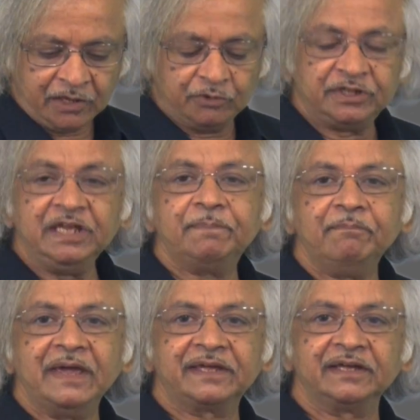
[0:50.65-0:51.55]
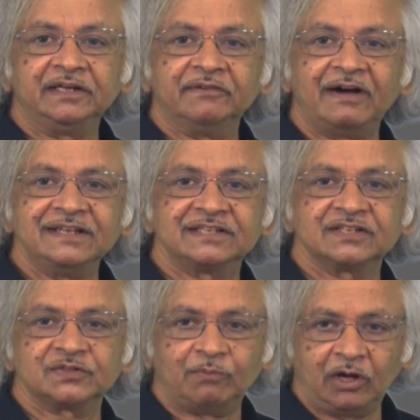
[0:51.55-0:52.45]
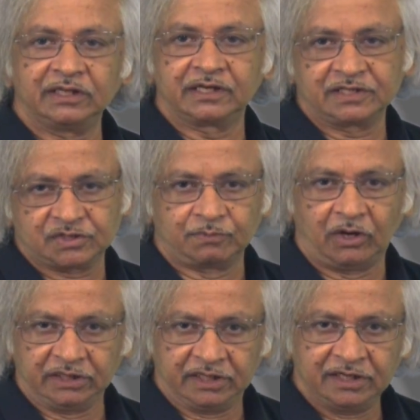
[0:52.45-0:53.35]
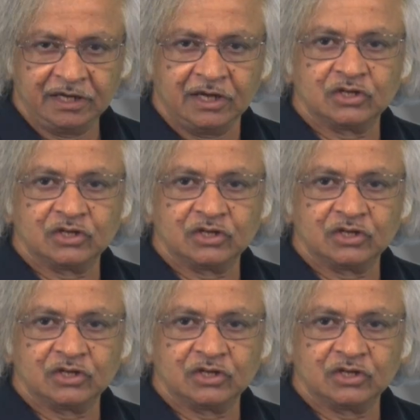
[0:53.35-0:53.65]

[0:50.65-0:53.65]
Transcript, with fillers: You keep making devices smaller and smaller